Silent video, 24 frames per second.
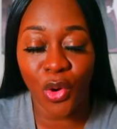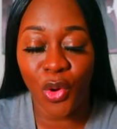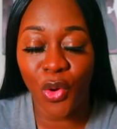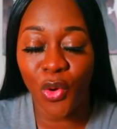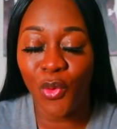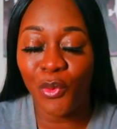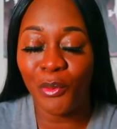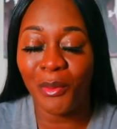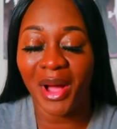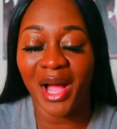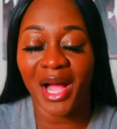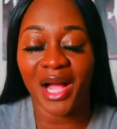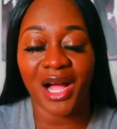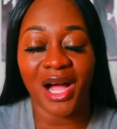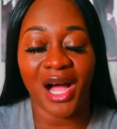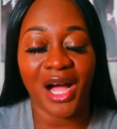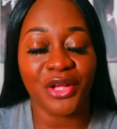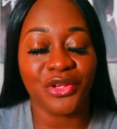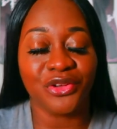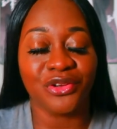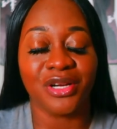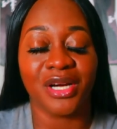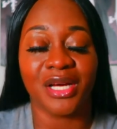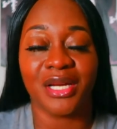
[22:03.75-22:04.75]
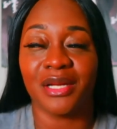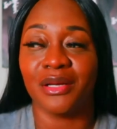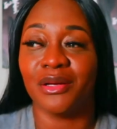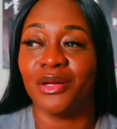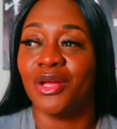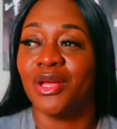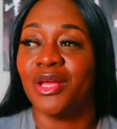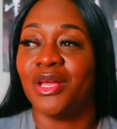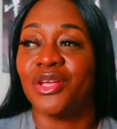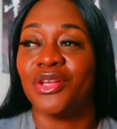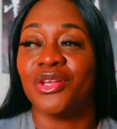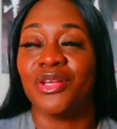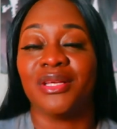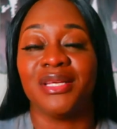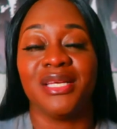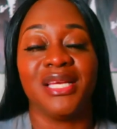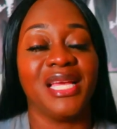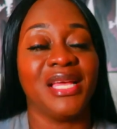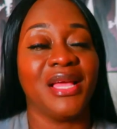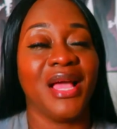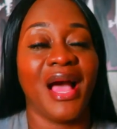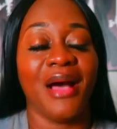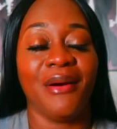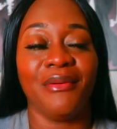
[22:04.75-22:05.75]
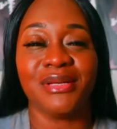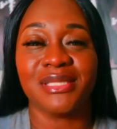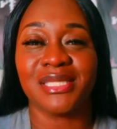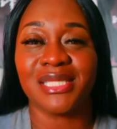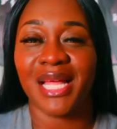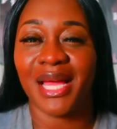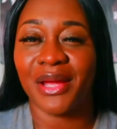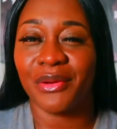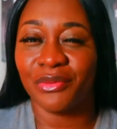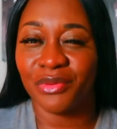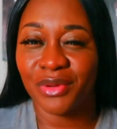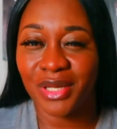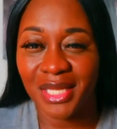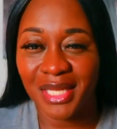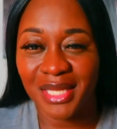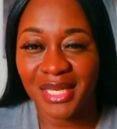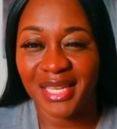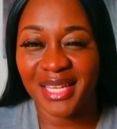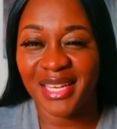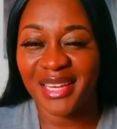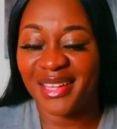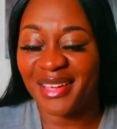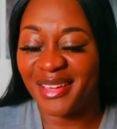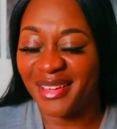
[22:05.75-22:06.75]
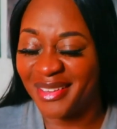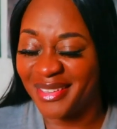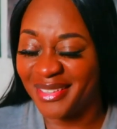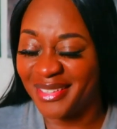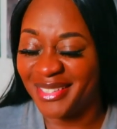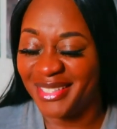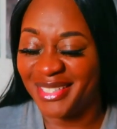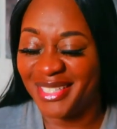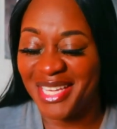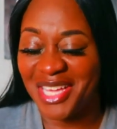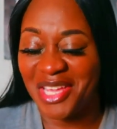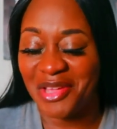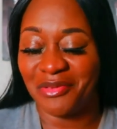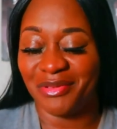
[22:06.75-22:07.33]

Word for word: Oh my God, you're gonna, he, I was like, really, they that good?